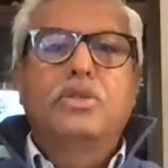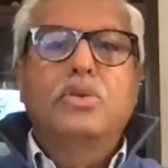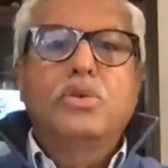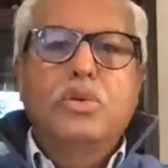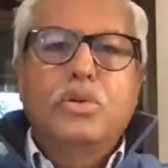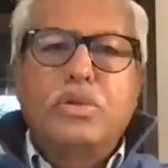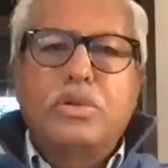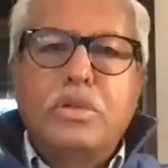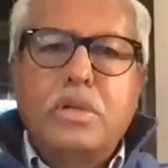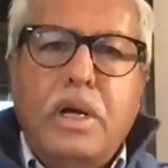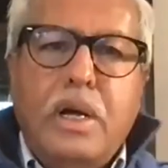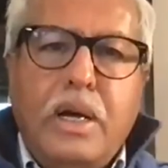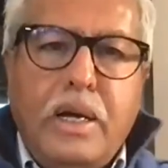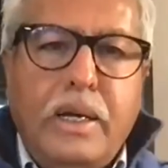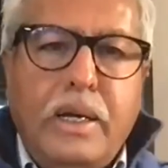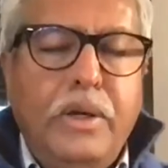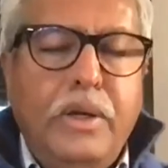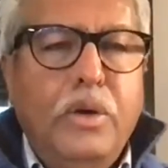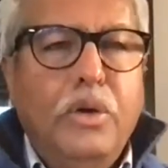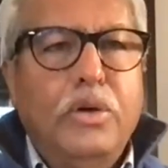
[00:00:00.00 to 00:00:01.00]
to
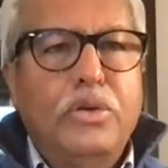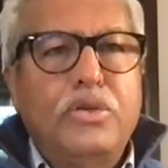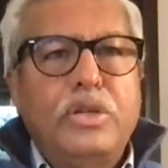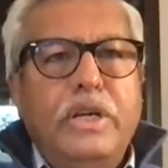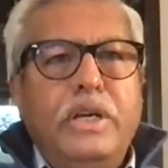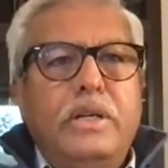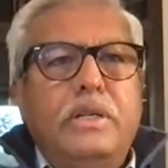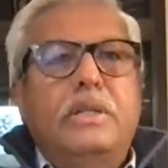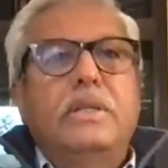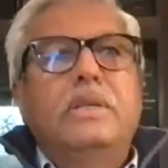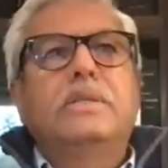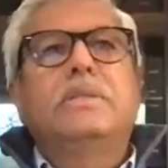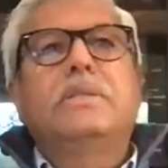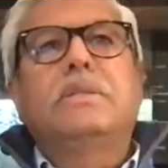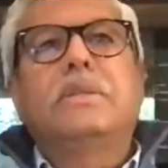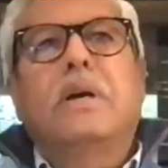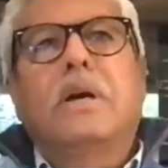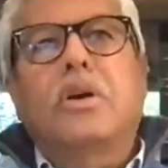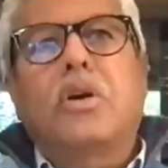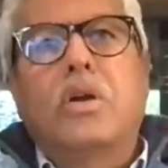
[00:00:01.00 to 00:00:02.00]
treat
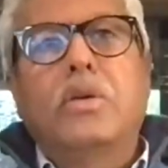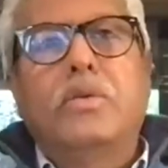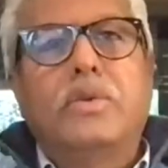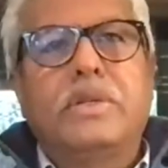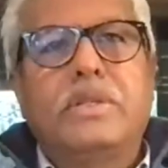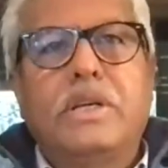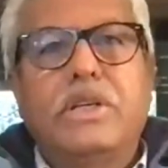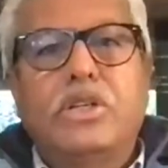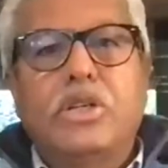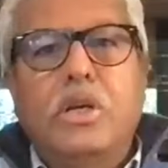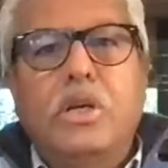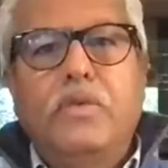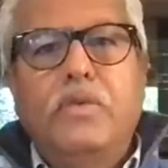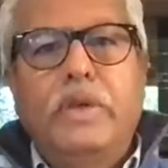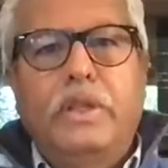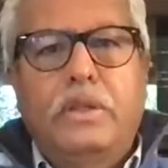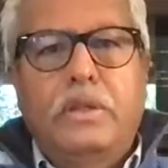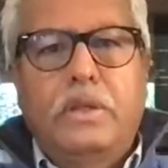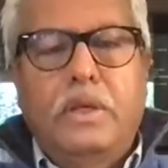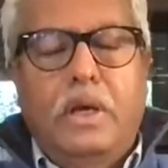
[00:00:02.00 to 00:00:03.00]
this conversation
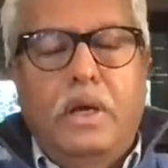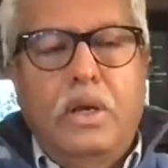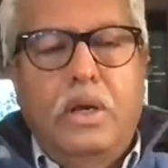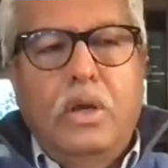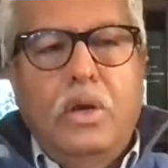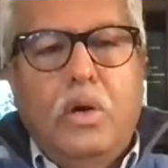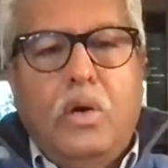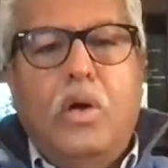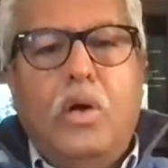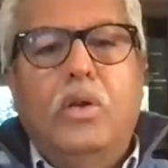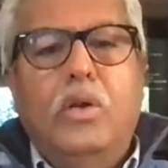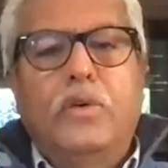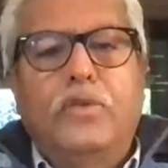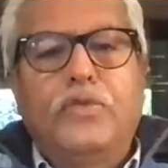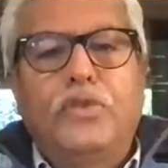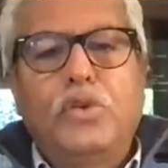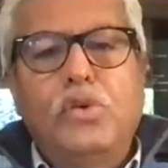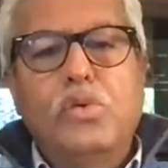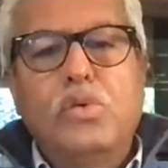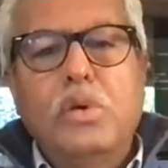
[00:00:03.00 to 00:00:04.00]
with all of
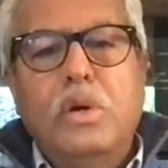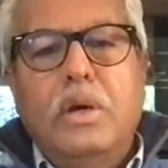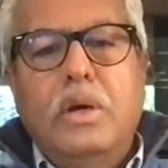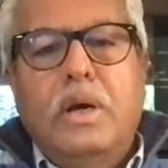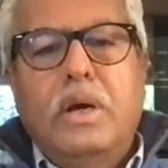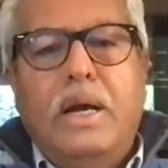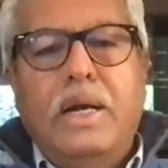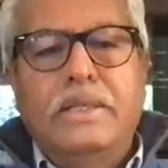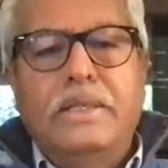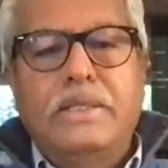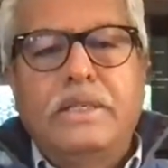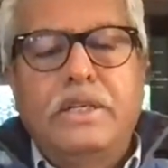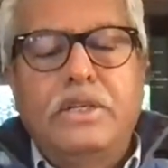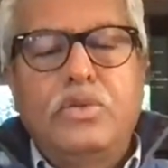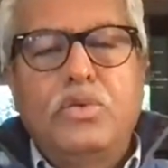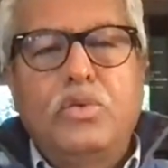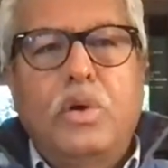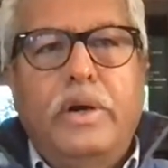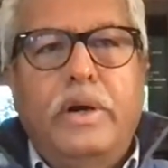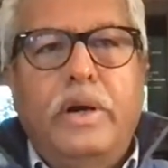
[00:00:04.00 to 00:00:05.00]
you. I see
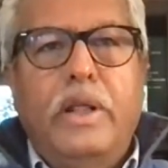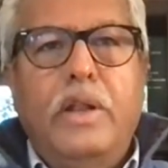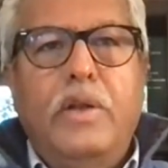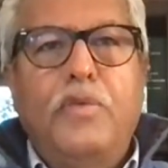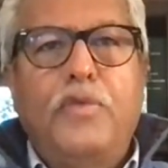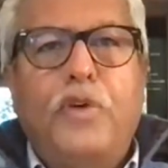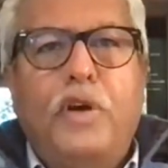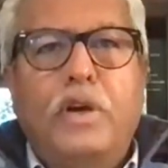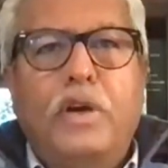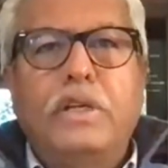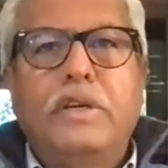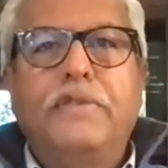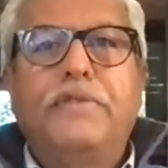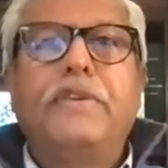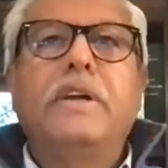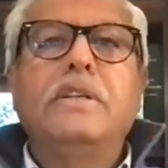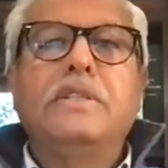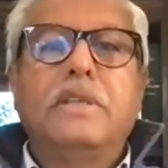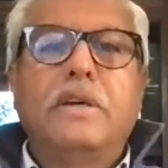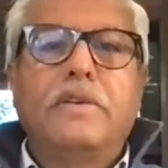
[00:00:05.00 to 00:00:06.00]
240
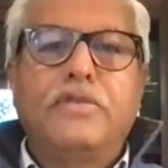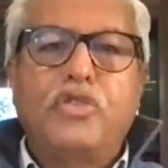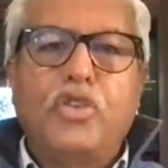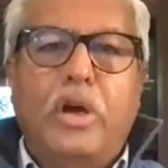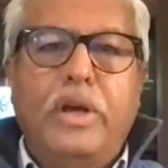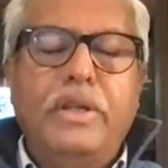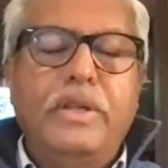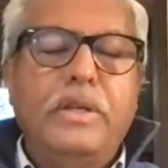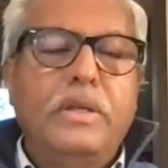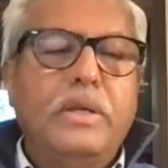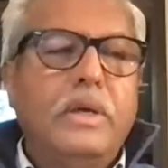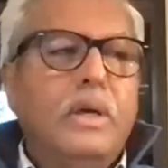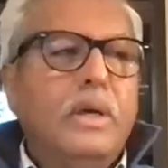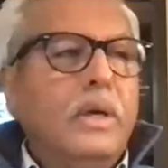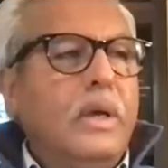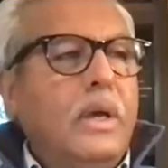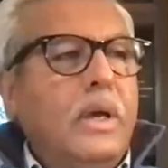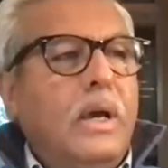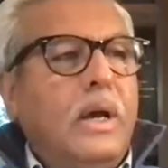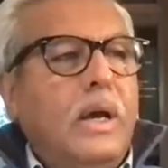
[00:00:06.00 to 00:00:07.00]
friends have joined.
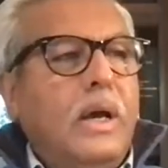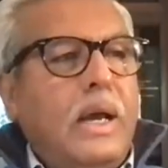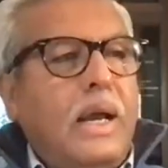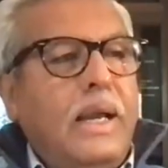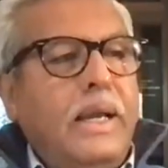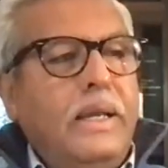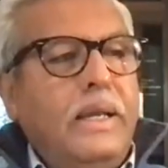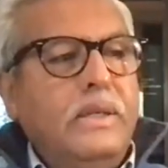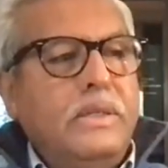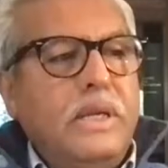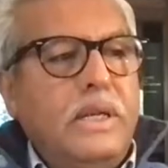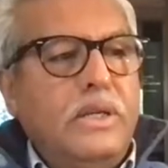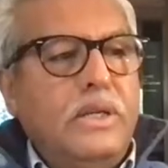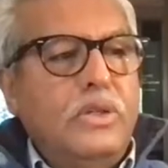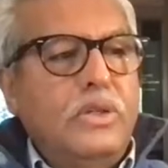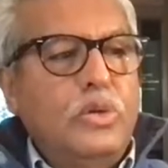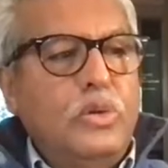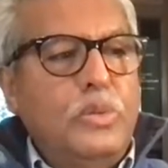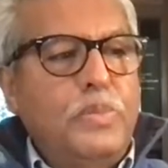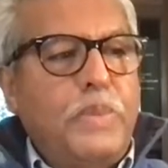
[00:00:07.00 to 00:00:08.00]
I
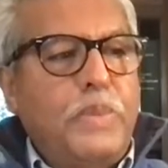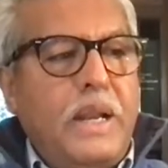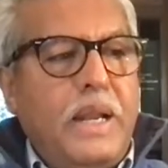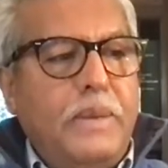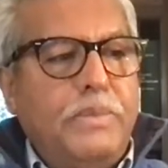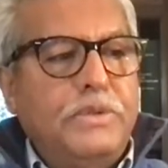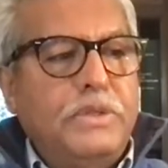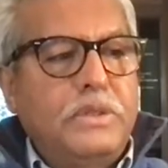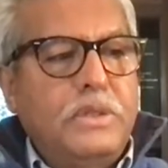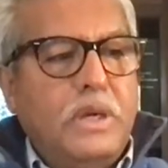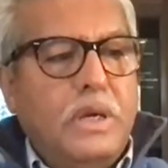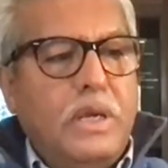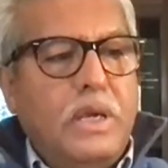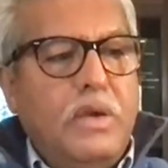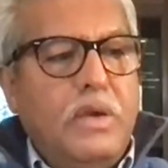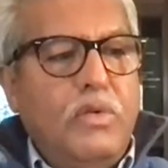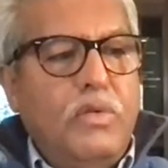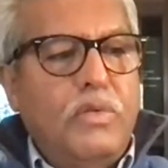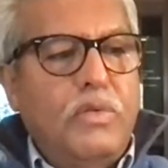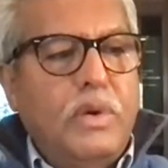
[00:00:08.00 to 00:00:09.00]
intend to perhaps
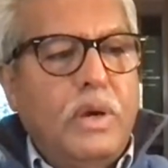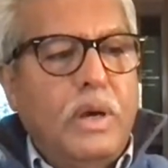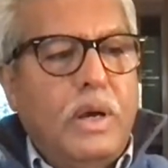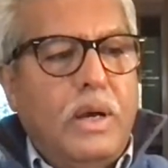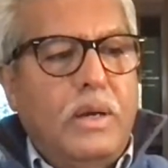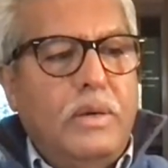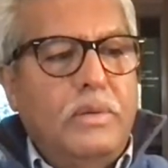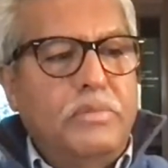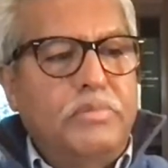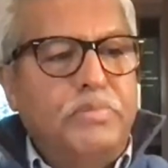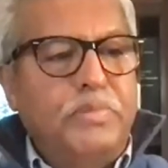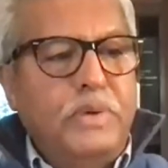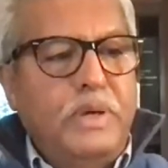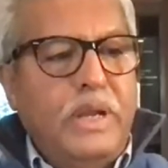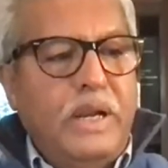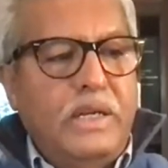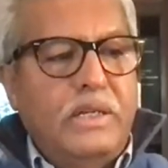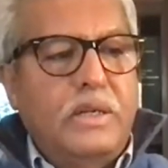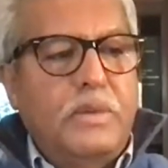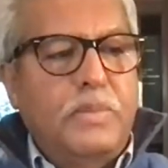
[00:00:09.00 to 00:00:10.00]
give a
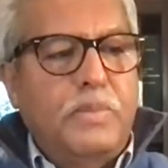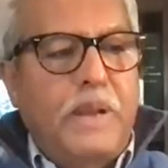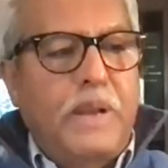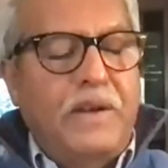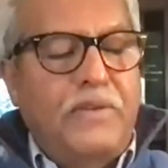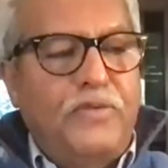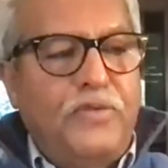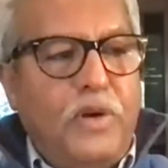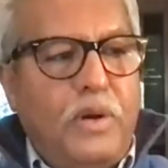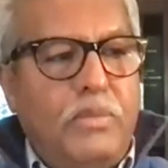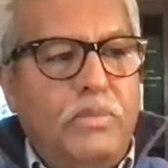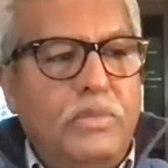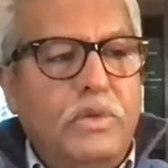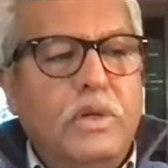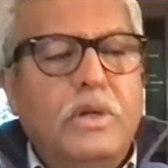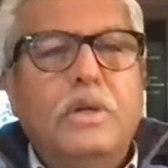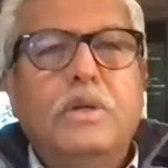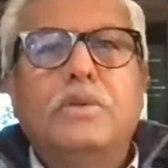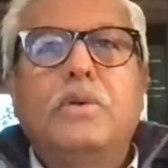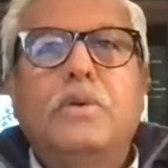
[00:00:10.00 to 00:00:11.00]
greater
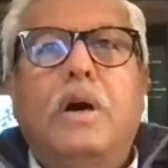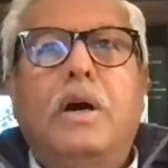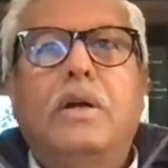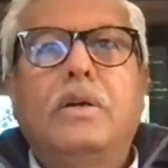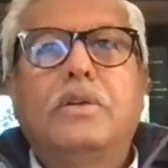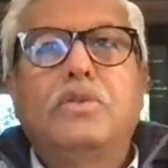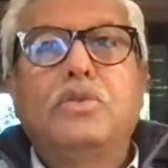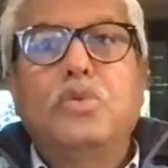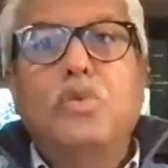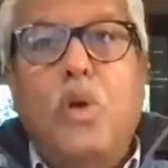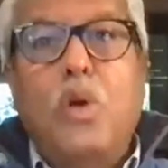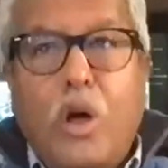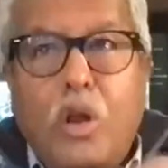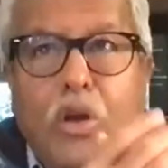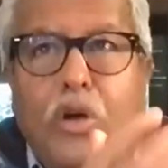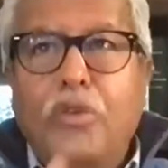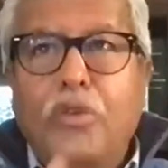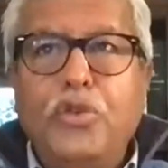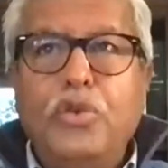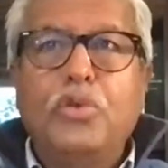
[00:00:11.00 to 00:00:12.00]
platform to
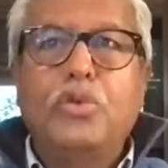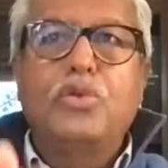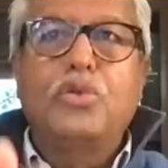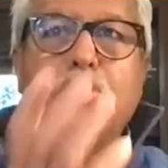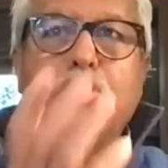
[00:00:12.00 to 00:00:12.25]
all of you